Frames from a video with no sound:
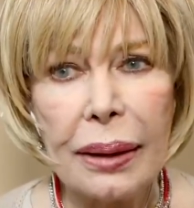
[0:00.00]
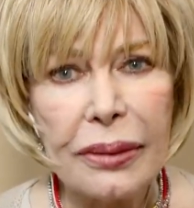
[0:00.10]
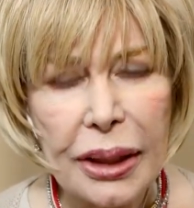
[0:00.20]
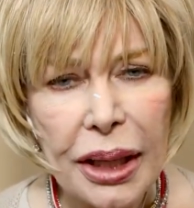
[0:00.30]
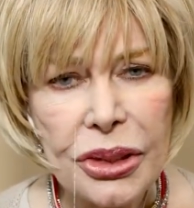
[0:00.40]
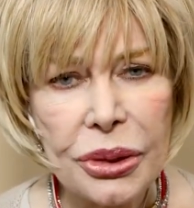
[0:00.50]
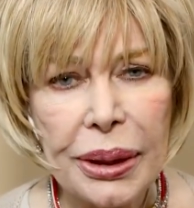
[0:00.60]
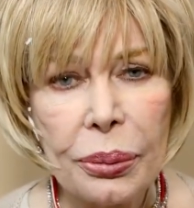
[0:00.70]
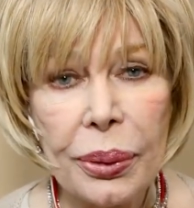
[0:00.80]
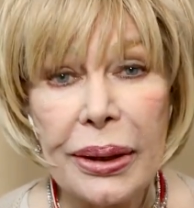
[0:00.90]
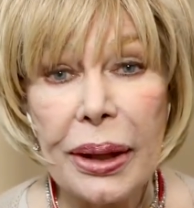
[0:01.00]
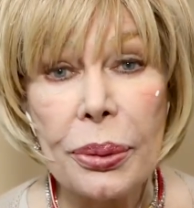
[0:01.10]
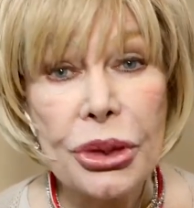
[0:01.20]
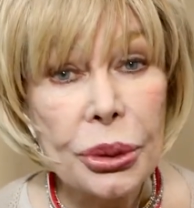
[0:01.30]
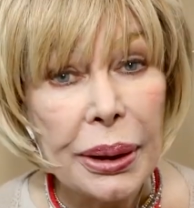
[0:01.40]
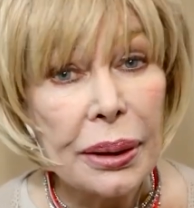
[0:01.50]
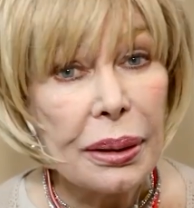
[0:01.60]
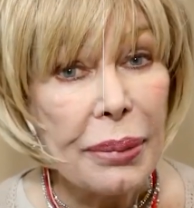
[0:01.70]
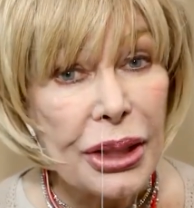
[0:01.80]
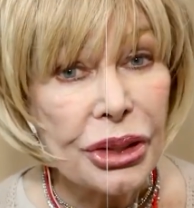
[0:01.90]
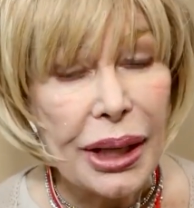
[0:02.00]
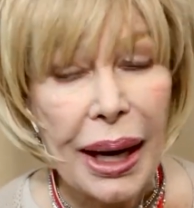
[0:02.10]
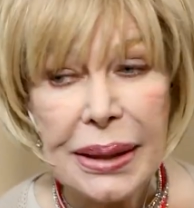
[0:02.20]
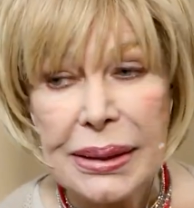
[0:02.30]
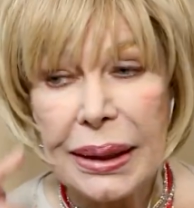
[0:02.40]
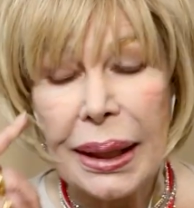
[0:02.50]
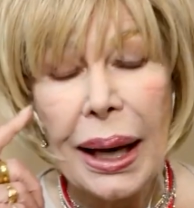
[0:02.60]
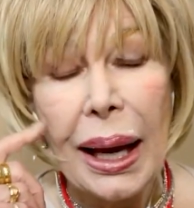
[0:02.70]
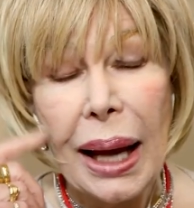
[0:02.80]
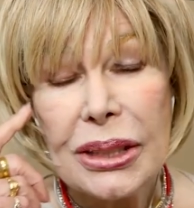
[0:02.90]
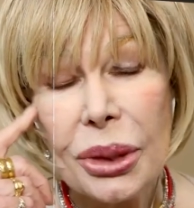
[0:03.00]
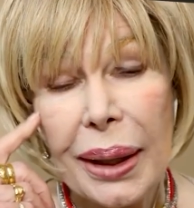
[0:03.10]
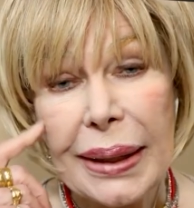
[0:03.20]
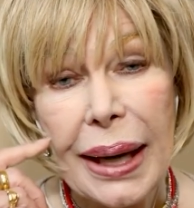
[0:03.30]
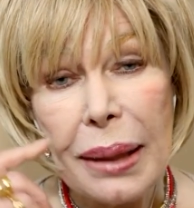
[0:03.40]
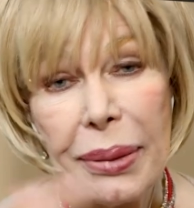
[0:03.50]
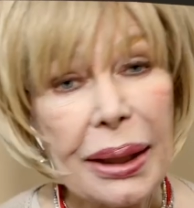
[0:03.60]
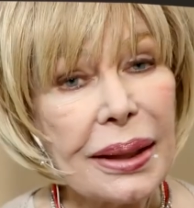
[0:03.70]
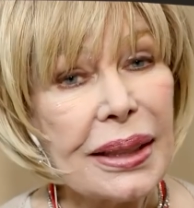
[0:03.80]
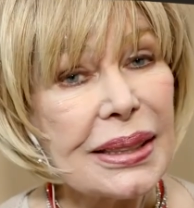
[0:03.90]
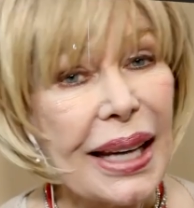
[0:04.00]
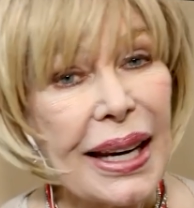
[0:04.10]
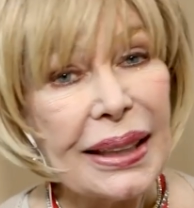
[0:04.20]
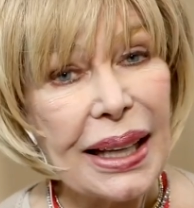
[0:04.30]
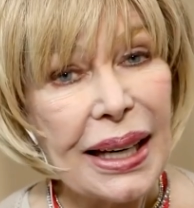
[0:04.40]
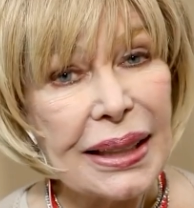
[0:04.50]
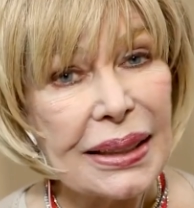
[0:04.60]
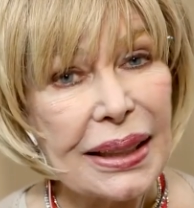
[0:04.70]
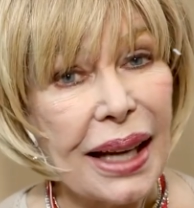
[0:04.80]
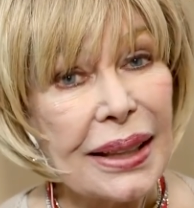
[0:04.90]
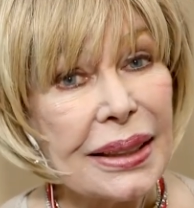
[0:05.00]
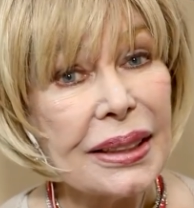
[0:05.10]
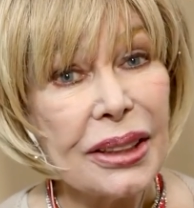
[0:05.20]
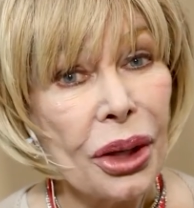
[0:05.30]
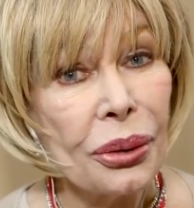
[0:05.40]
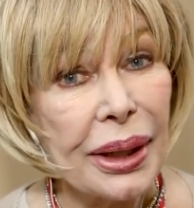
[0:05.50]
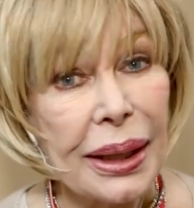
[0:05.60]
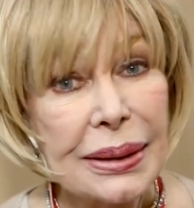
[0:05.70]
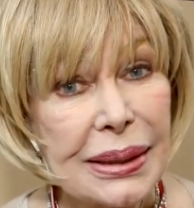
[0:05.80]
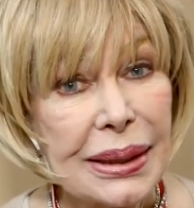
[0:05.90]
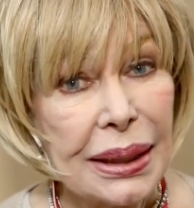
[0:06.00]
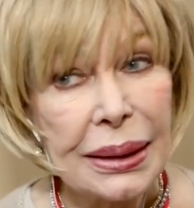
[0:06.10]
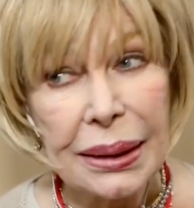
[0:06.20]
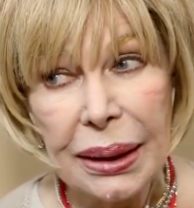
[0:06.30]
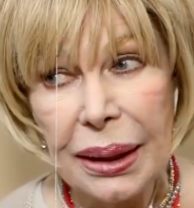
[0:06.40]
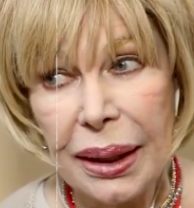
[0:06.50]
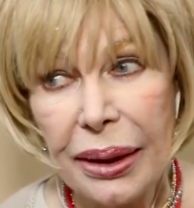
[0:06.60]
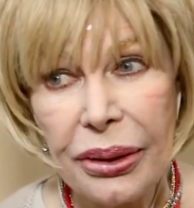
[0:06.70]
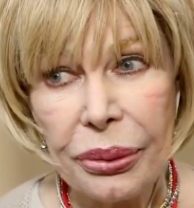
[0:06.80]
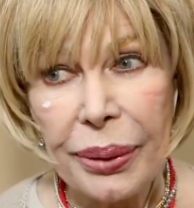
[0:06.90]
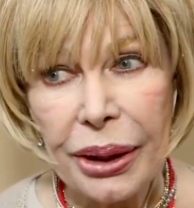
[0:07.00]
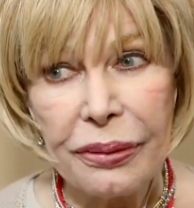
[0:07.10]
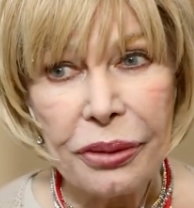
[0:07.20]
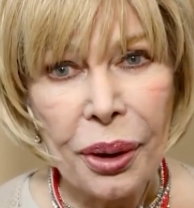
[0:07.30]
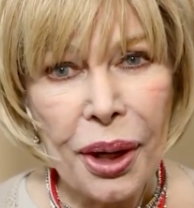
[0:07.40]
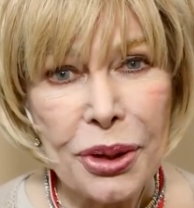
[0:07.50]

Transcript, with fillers: out of the country when they were doing the major casting. So I came in at the tail end and I didn't know they had seen three or four